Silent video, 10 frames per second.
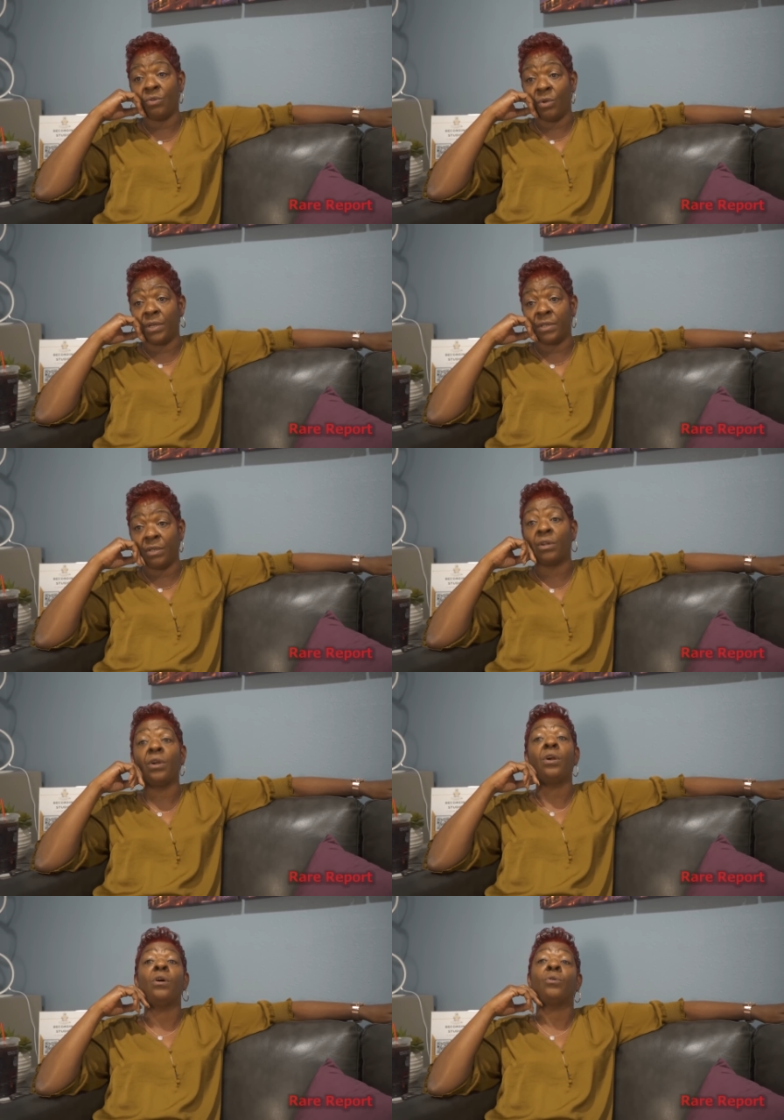doing it.
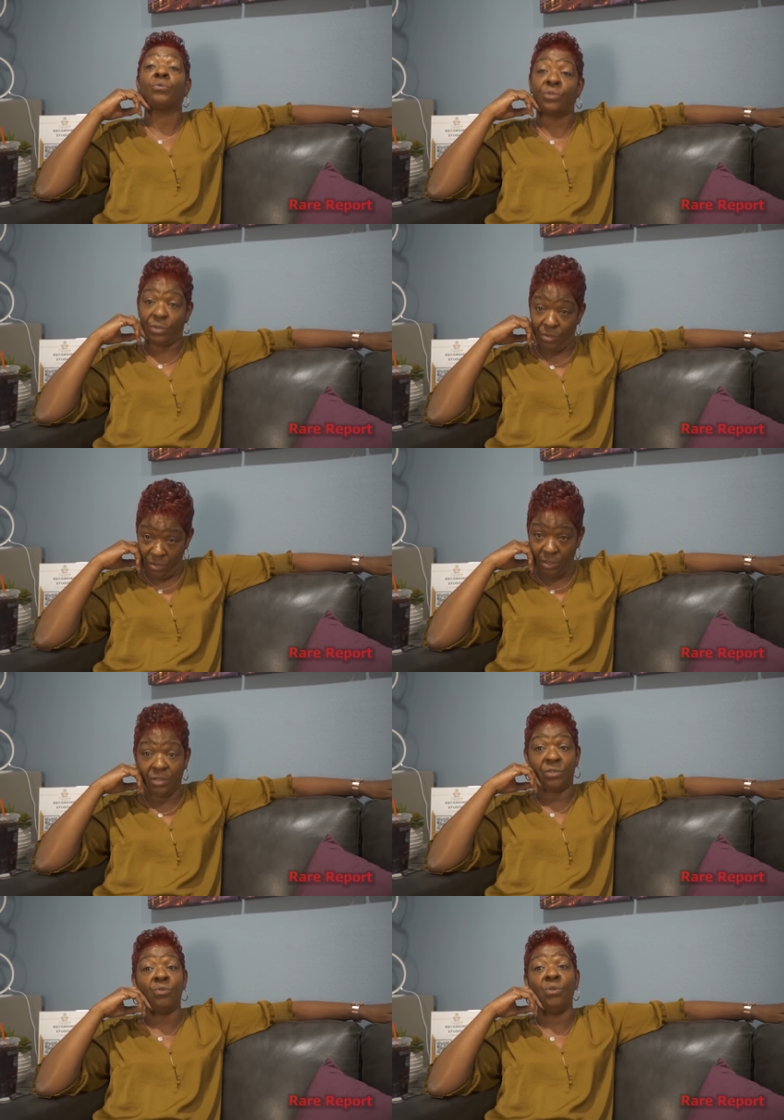Girls
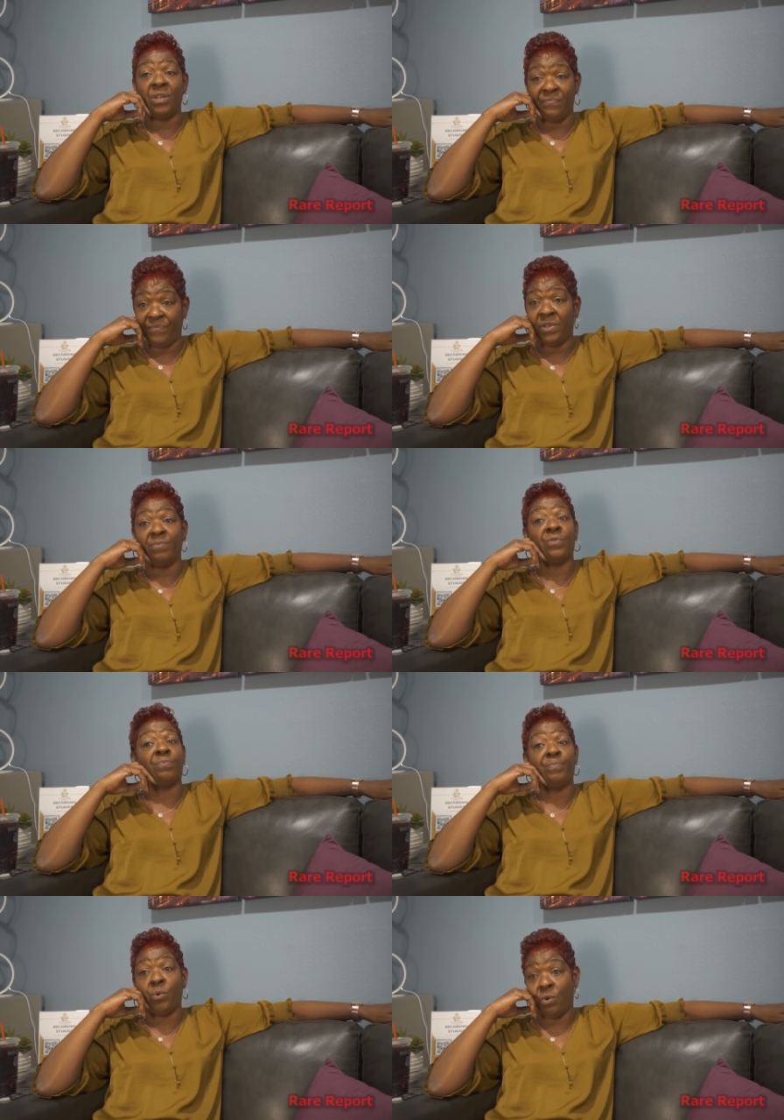is doing it for them
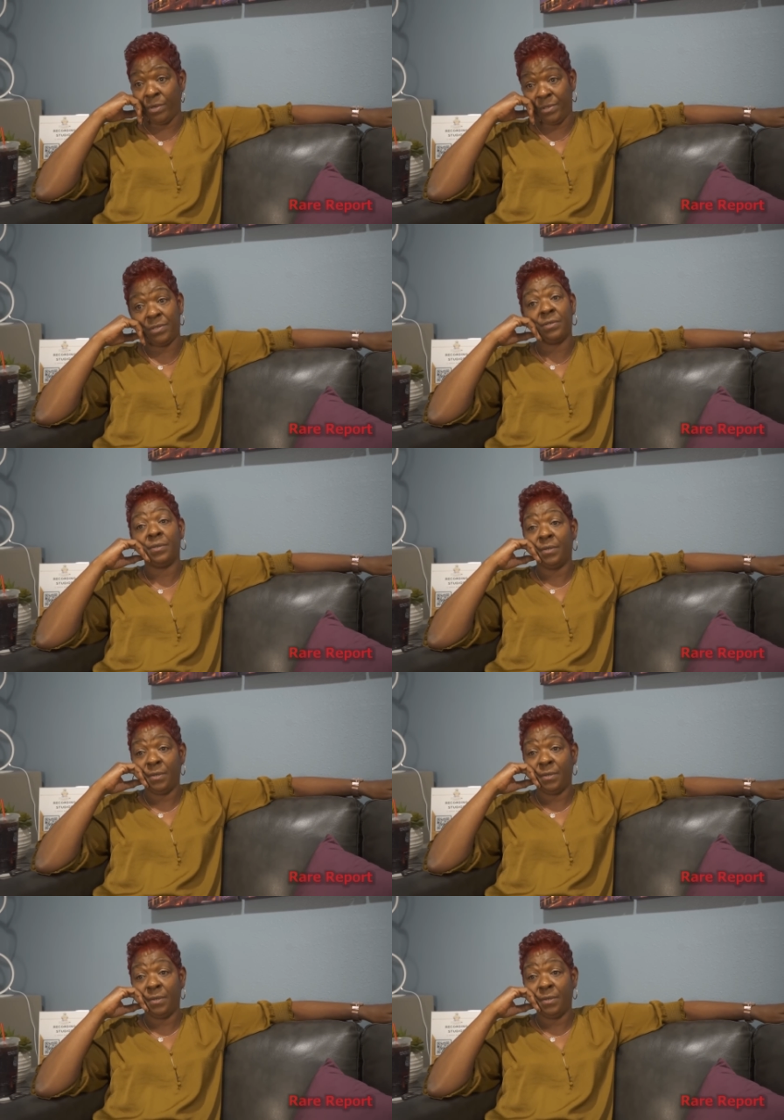boys.